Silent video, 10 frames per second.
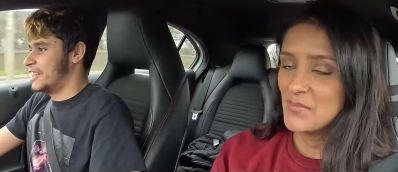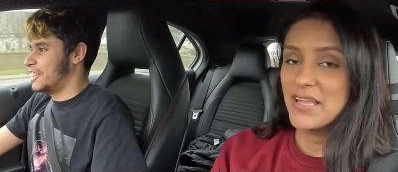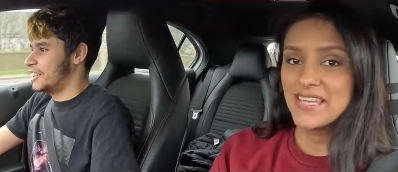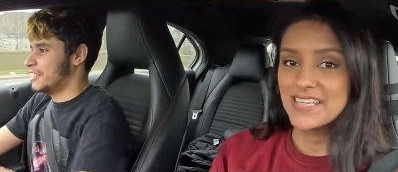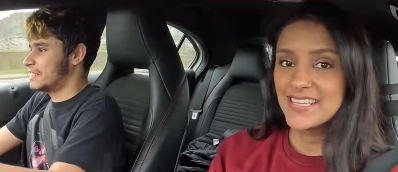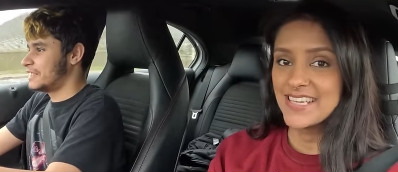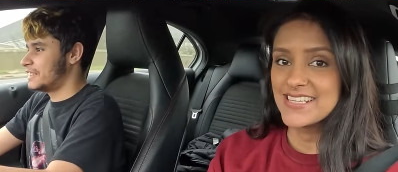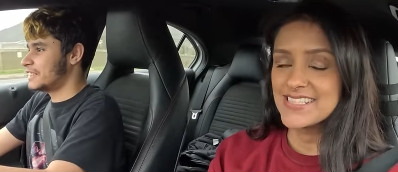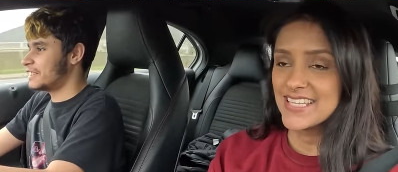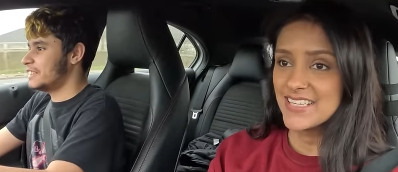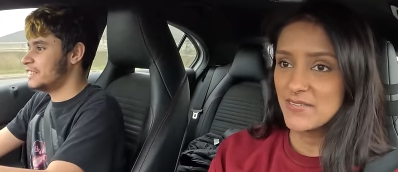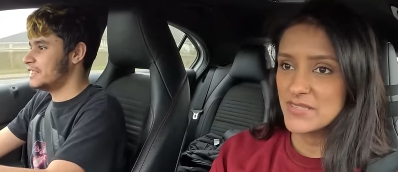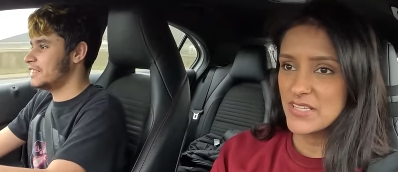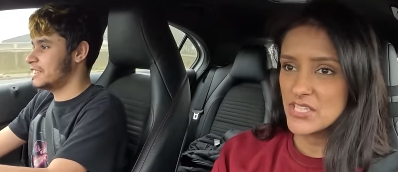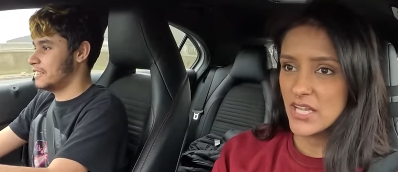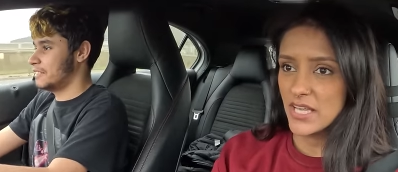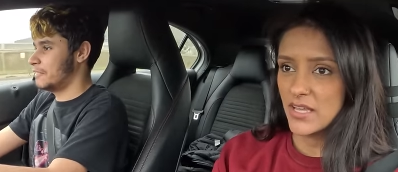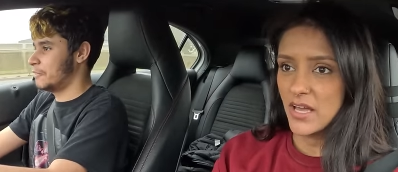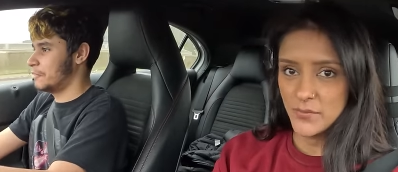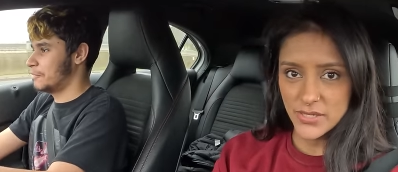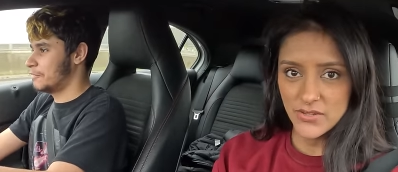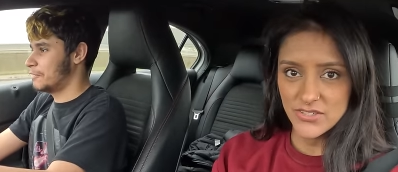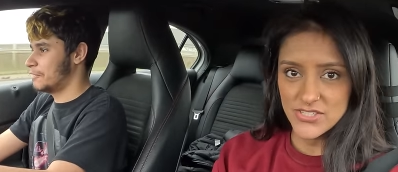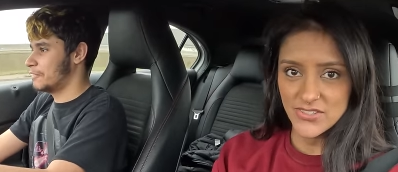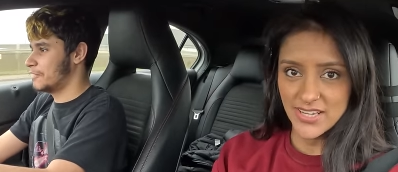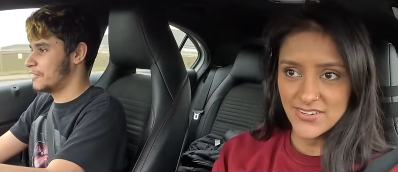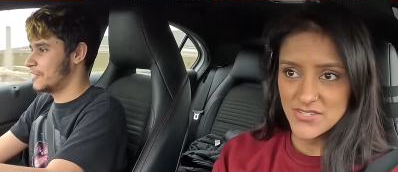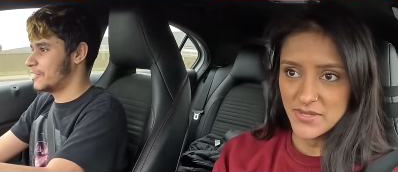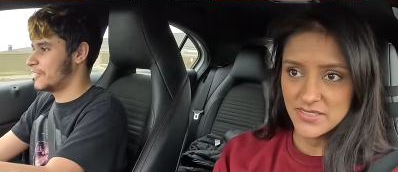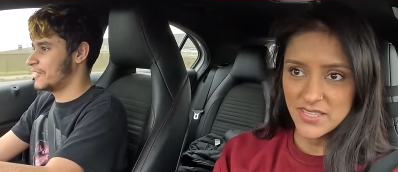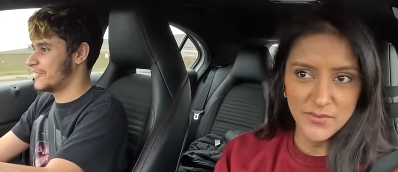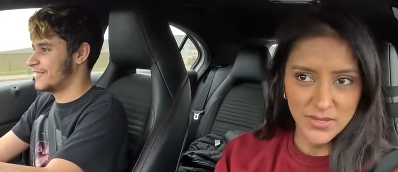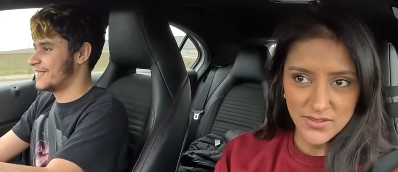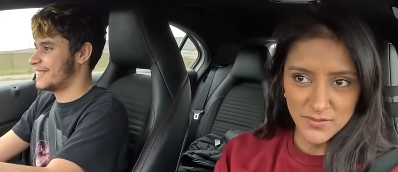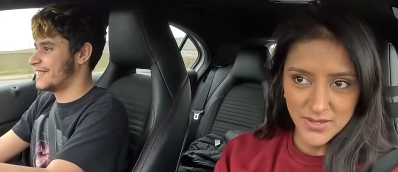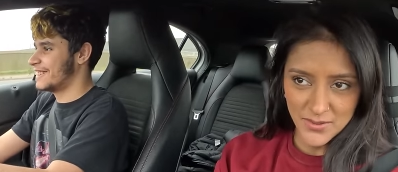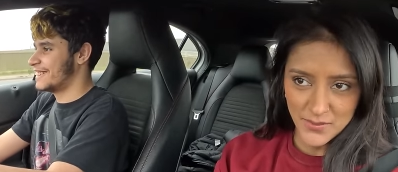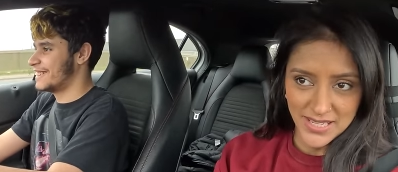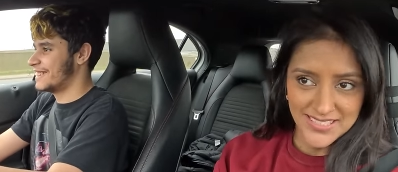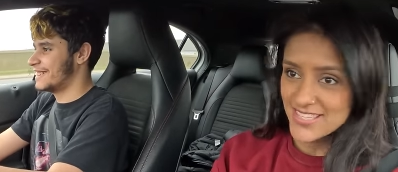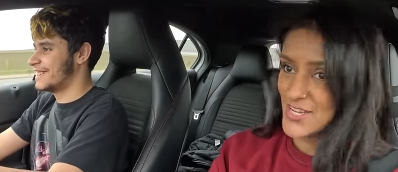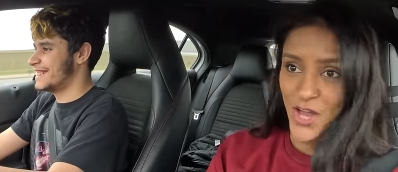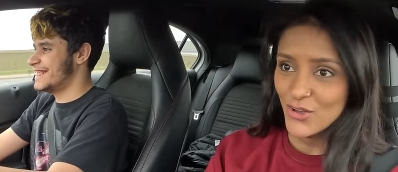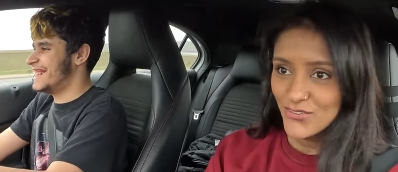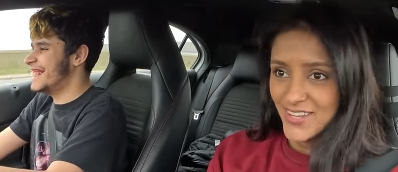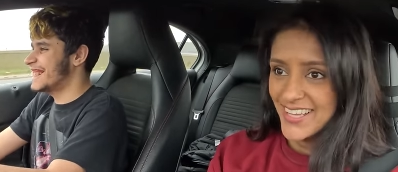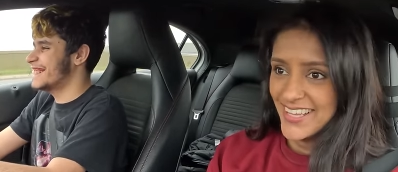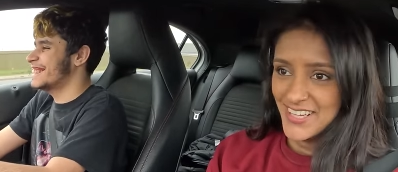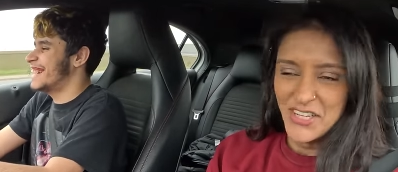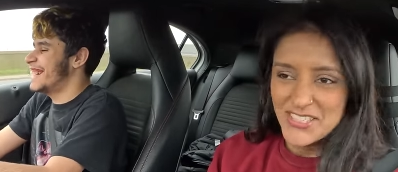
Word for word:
Speaker 1: By the end of the lesson, Kieran was actually like, are we going on dual carriageways? Can we go on the motorway? I said, no,